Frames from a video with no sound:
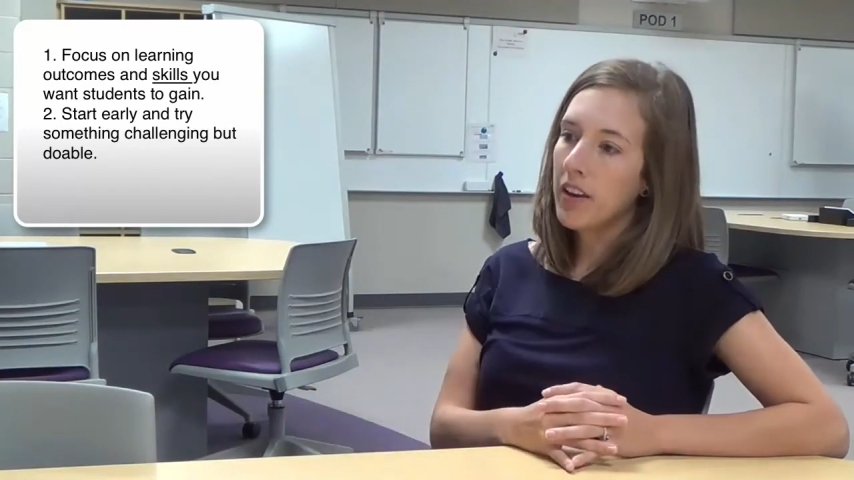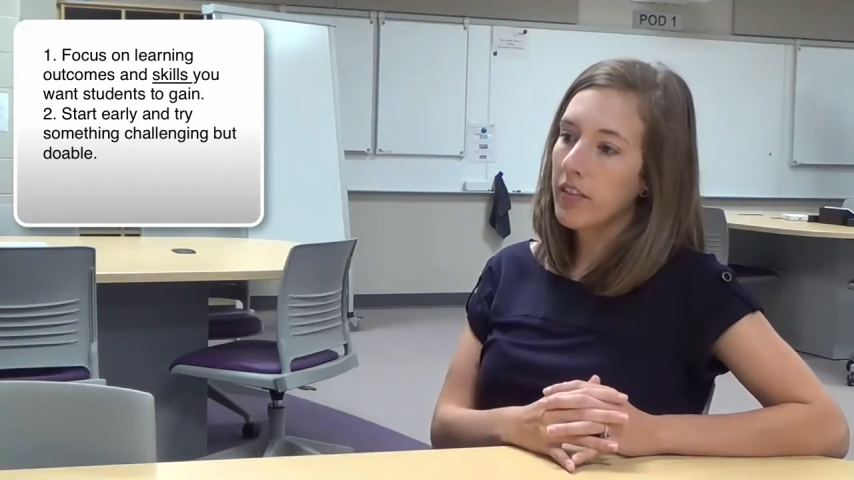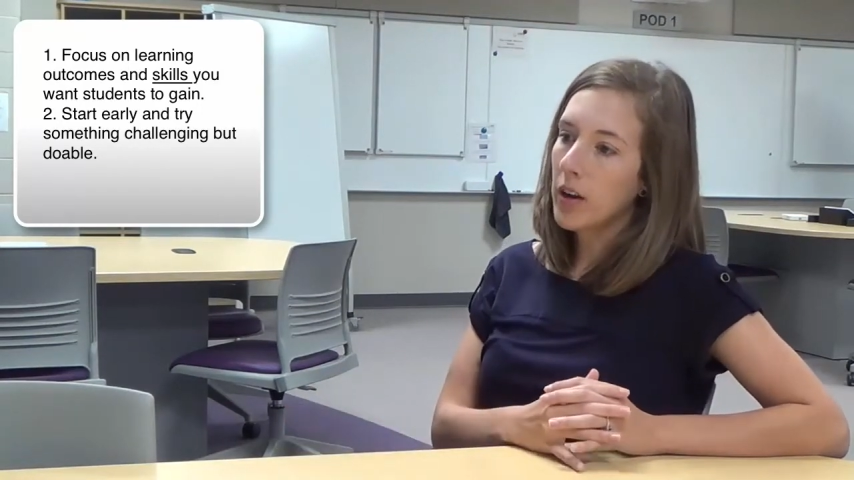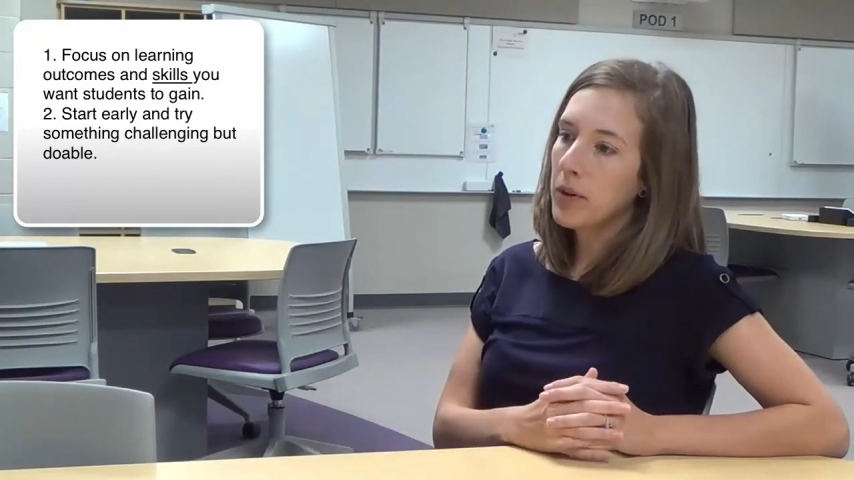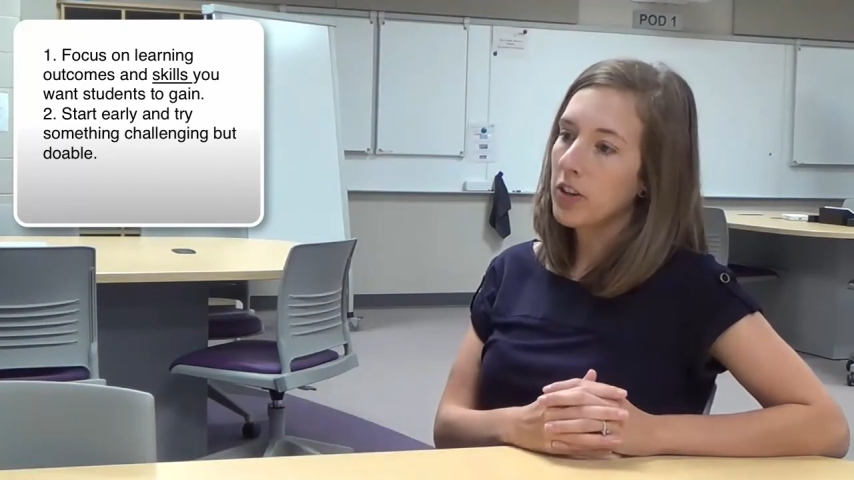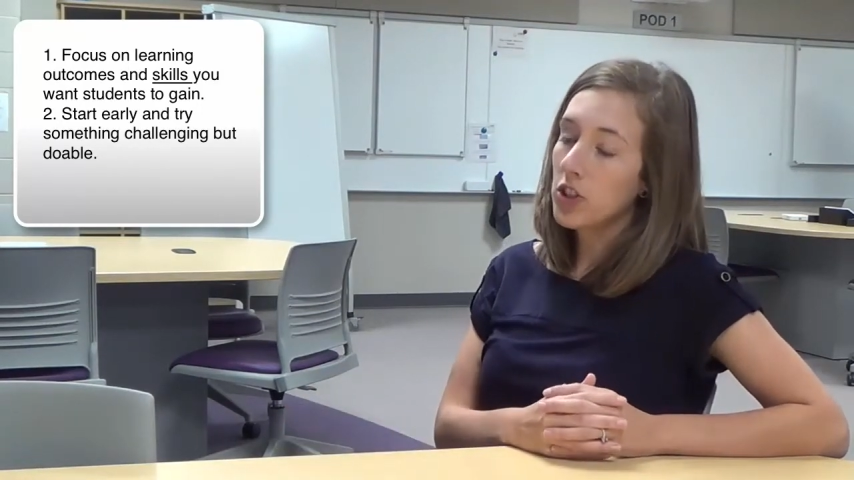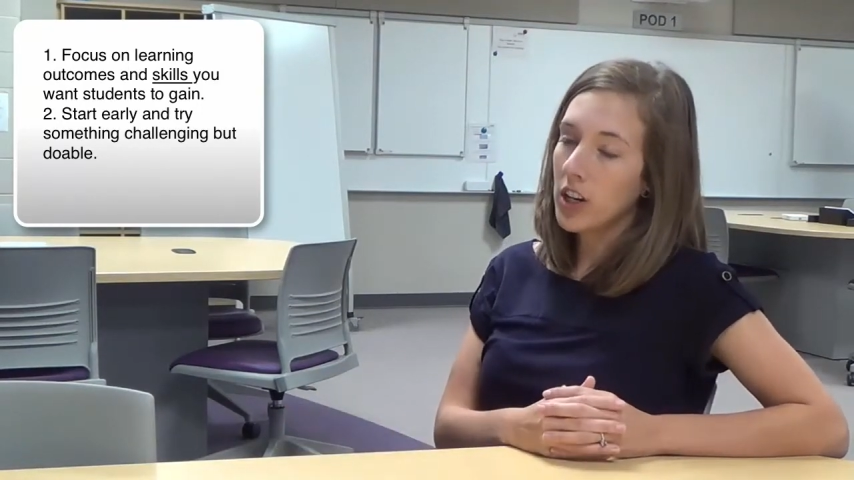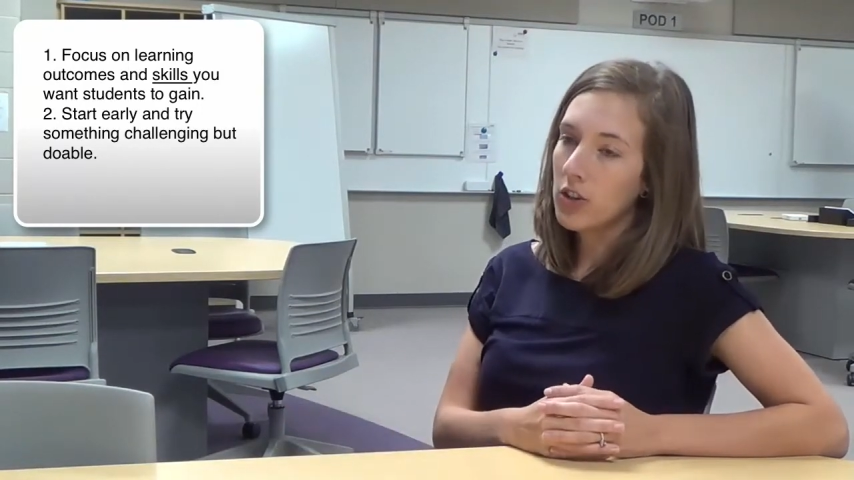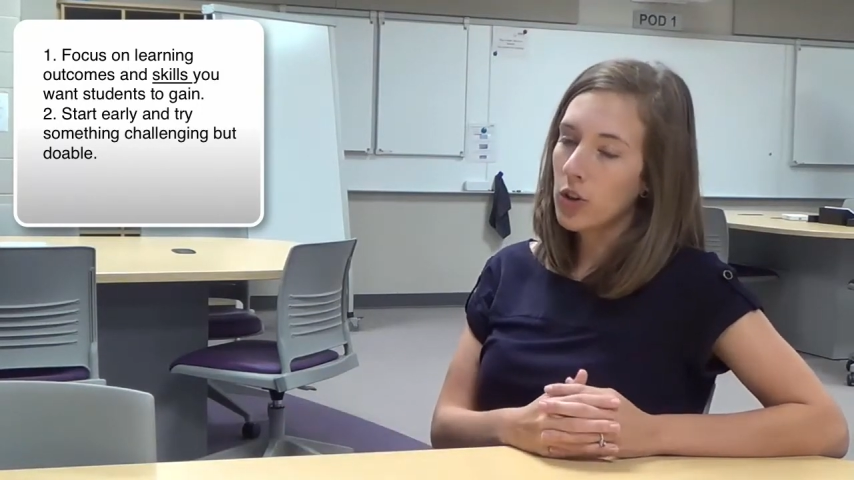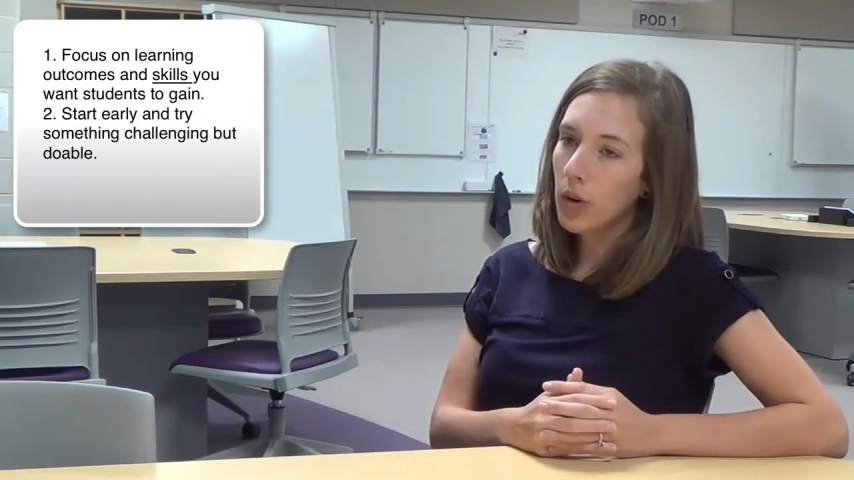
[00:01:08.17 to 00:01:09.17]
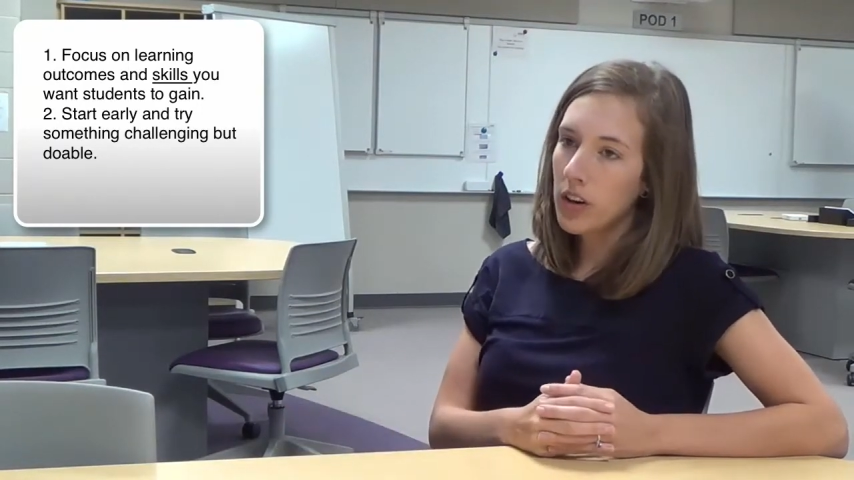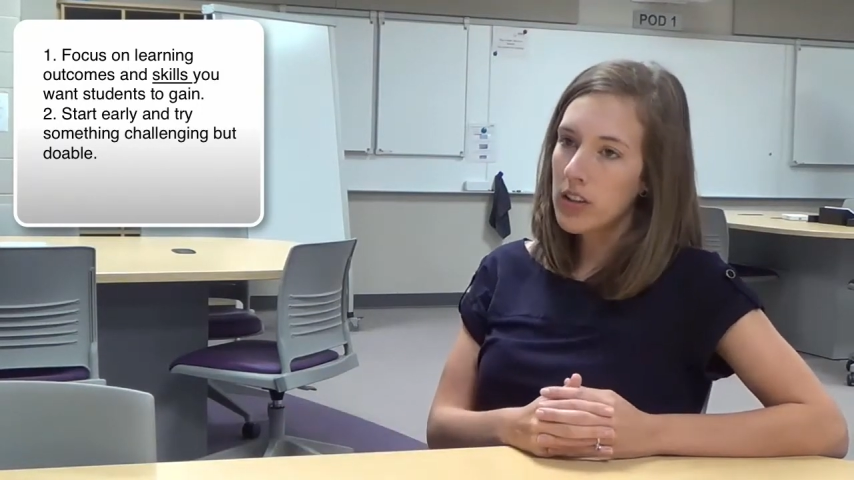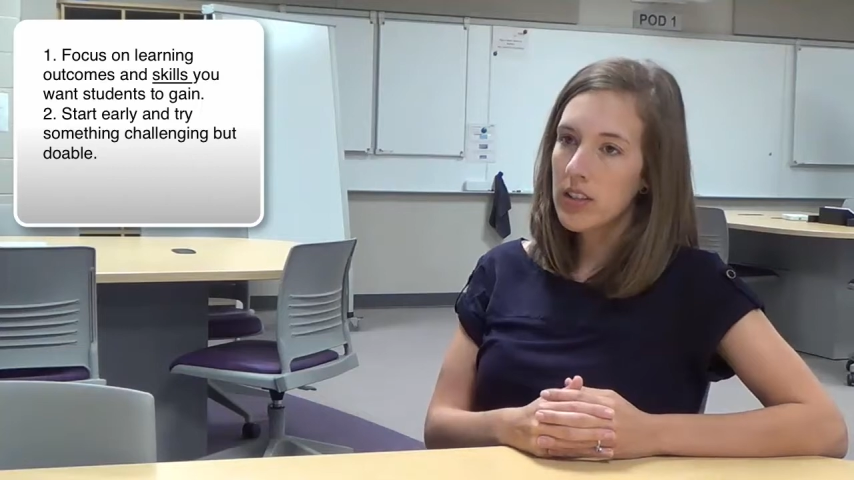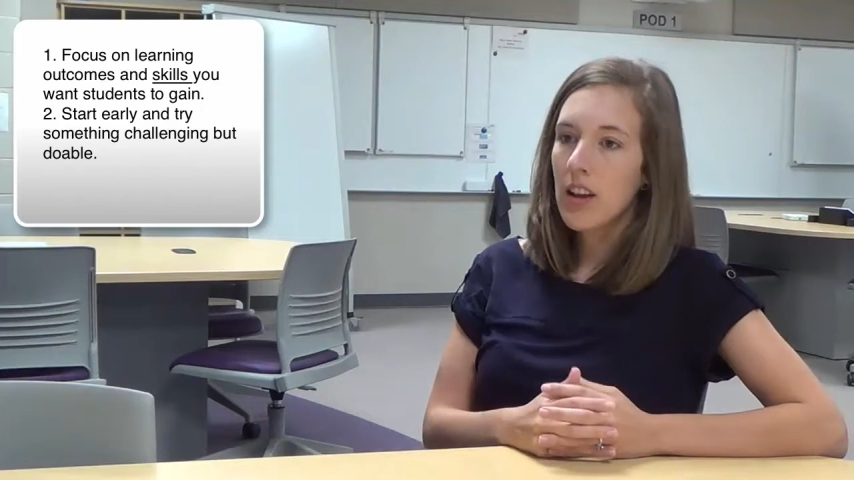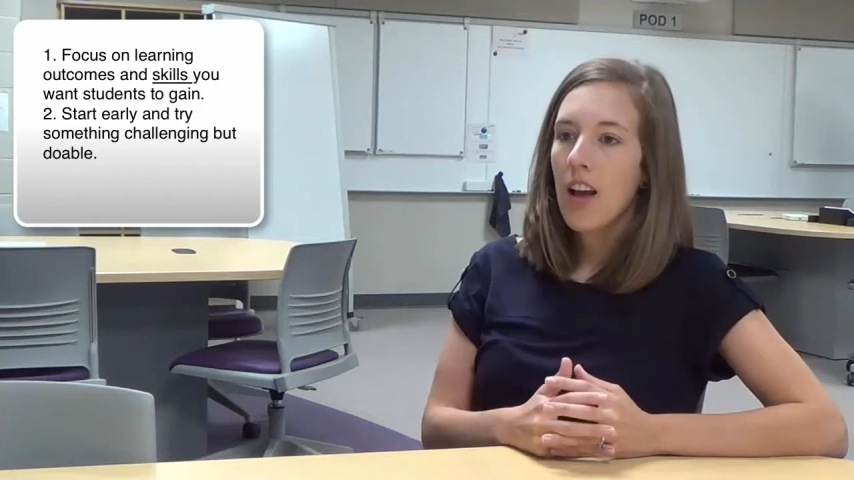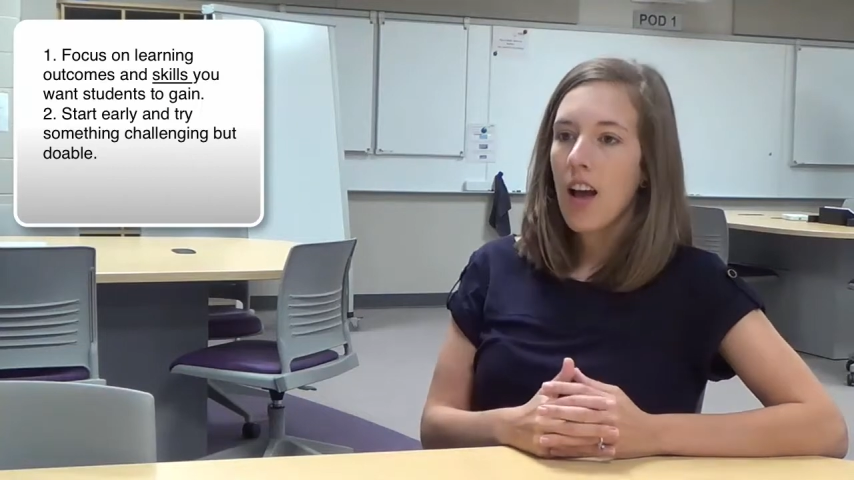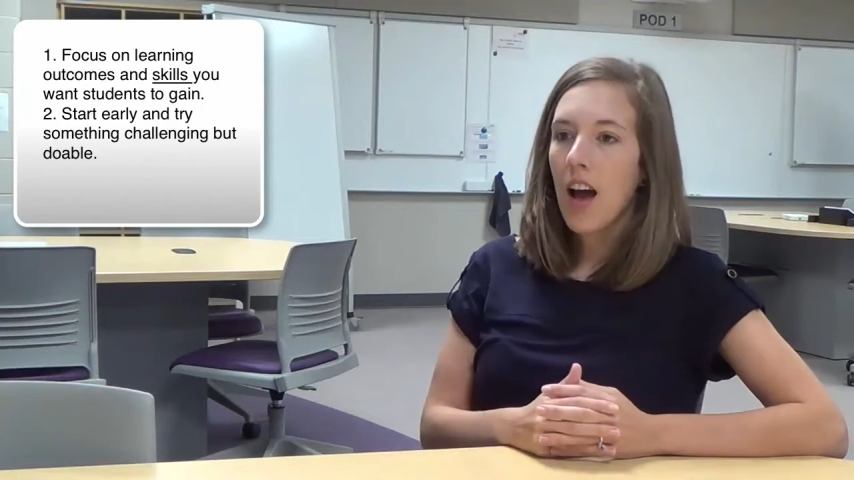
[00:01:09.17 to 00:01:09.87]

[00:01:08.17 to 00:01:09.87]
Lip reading: environmental change course,